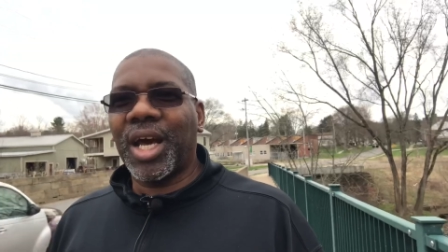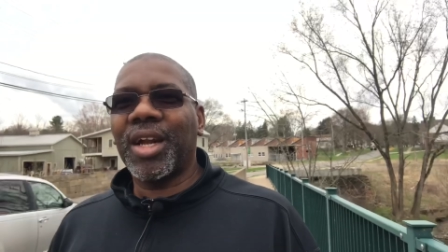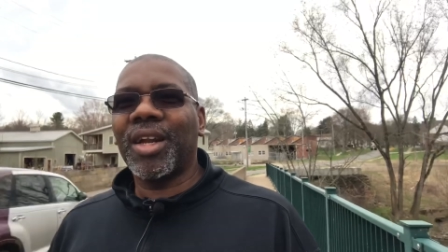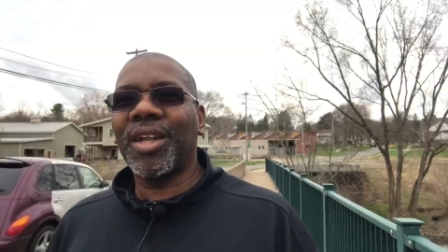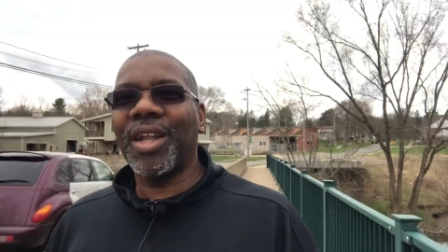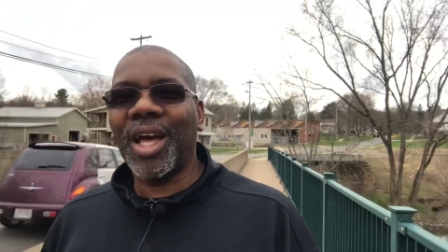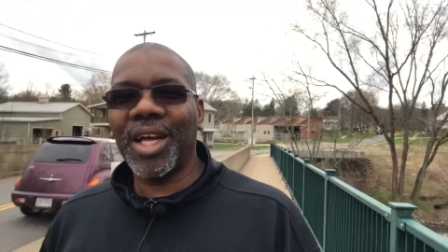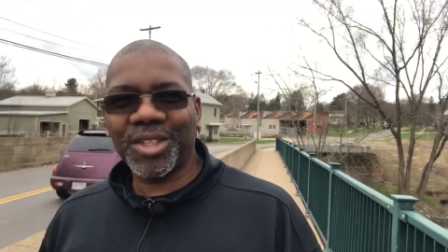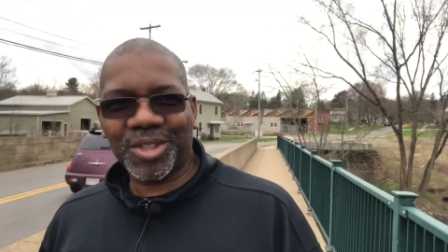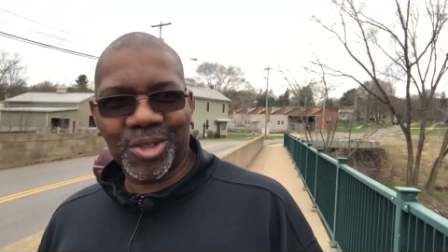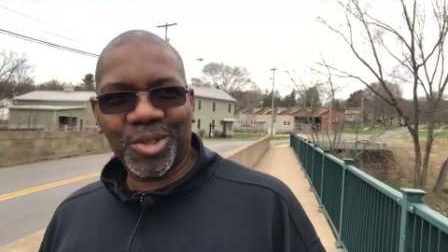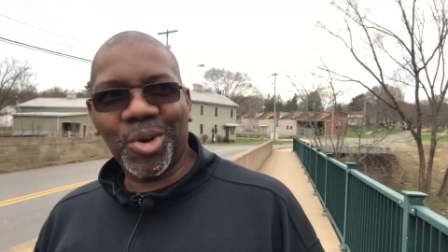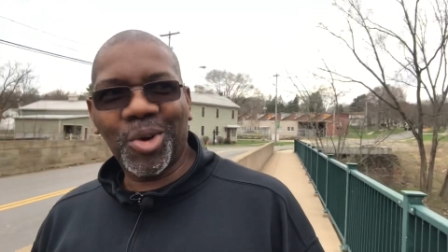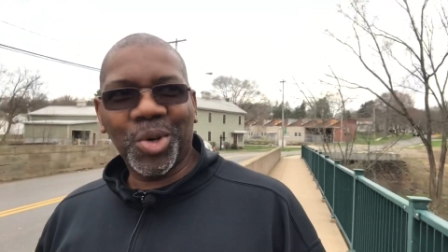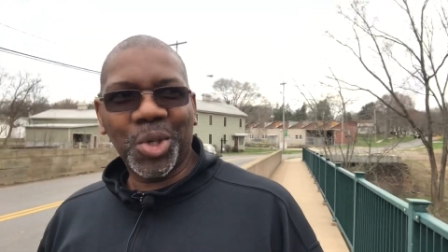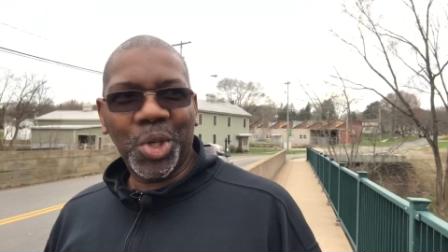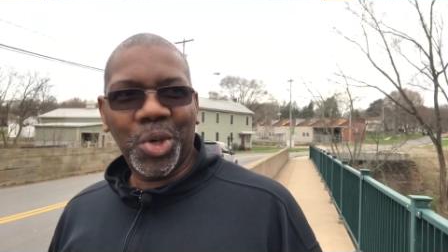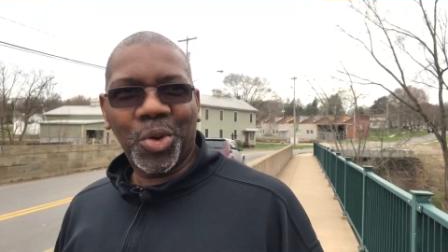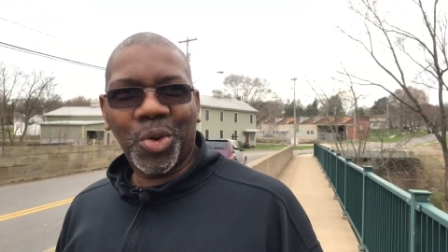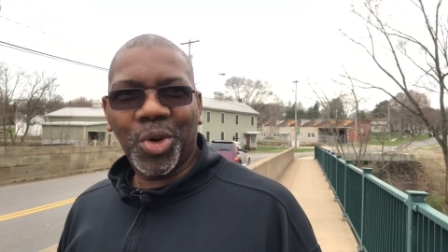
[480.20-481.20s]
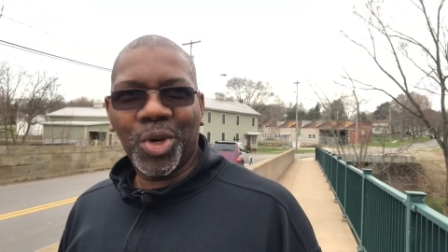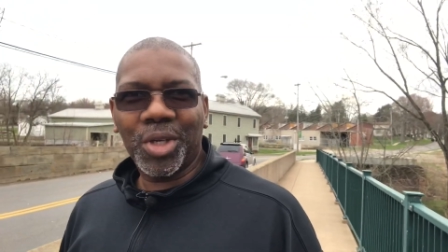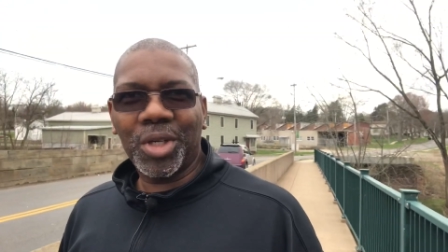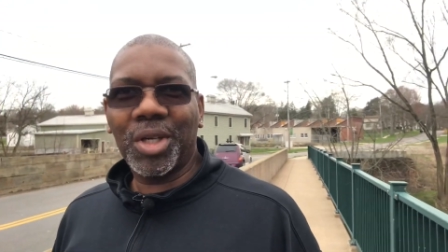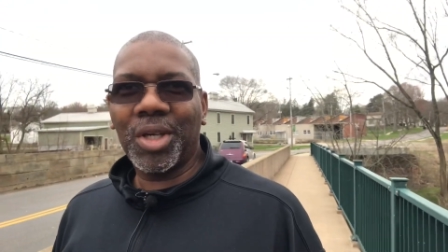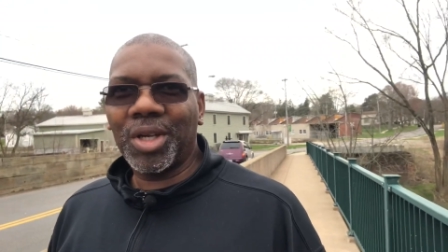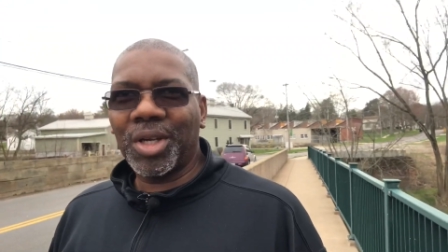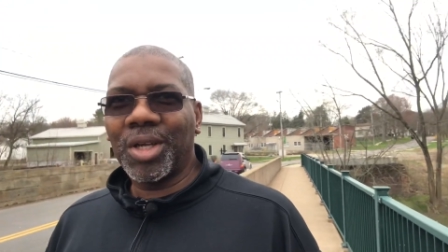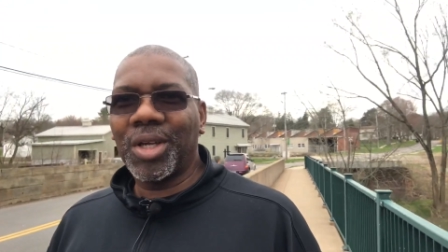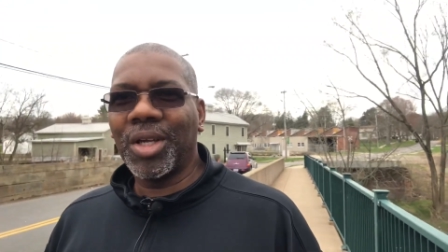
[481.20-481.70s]
not a lot going on,
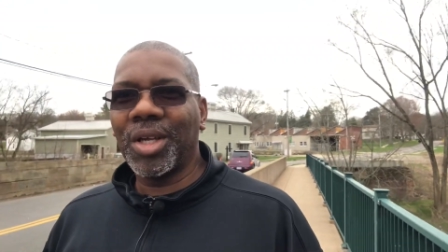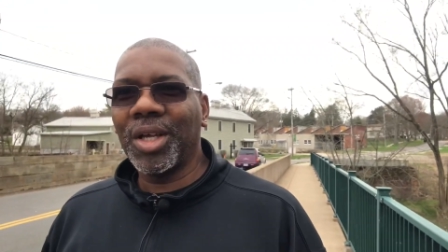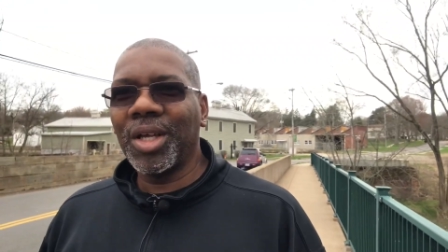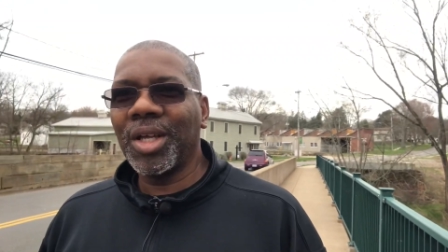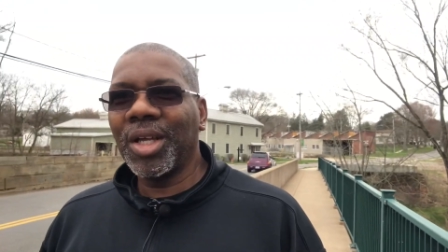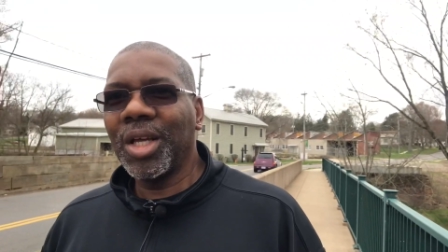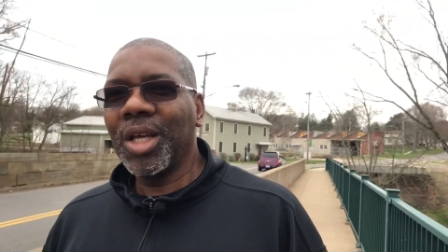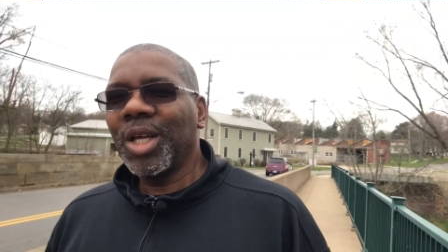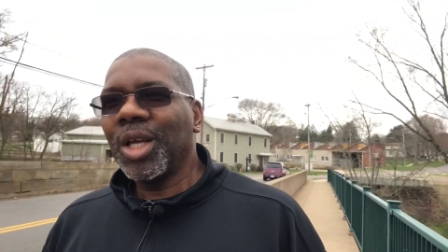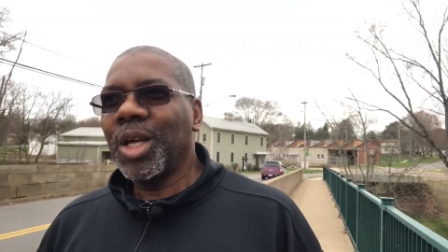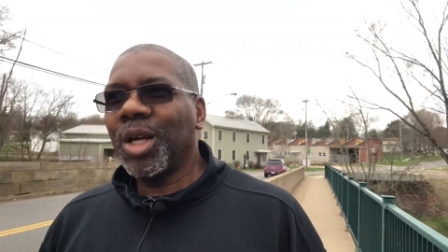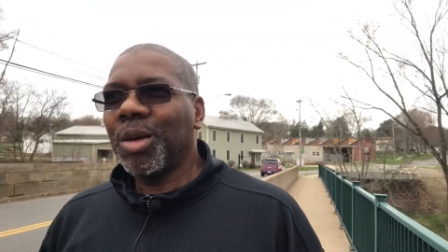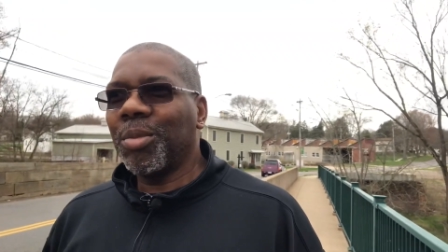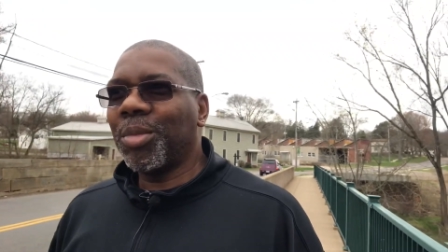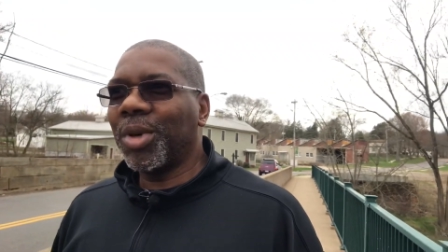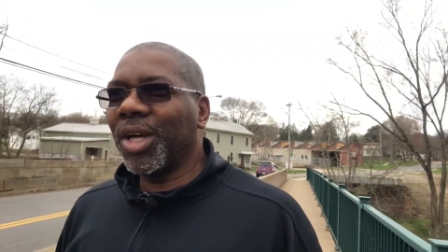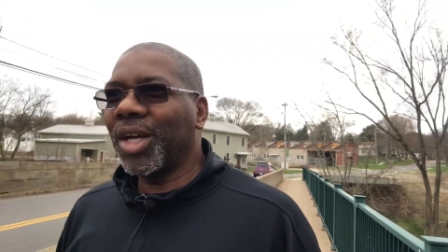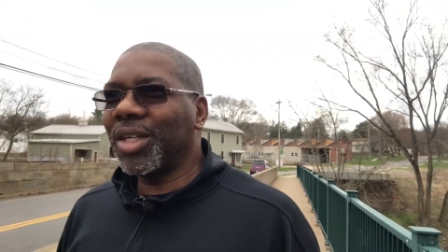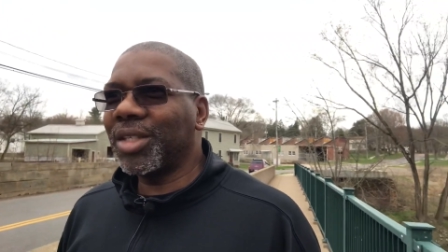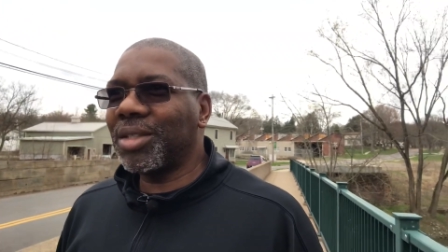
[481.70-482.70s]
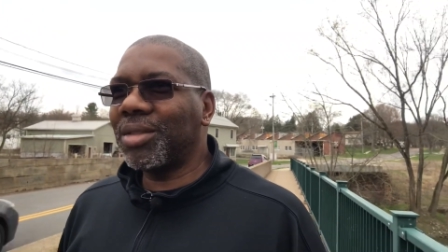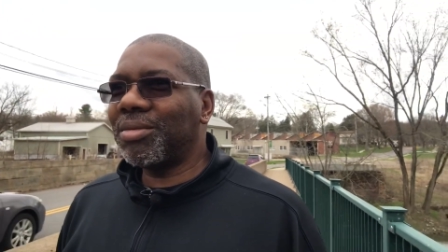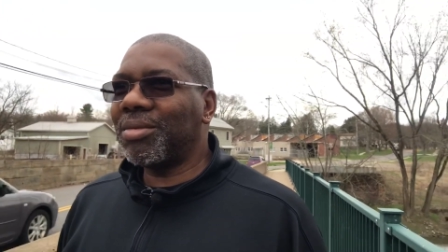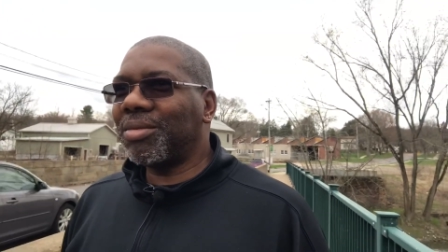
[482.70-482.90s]
but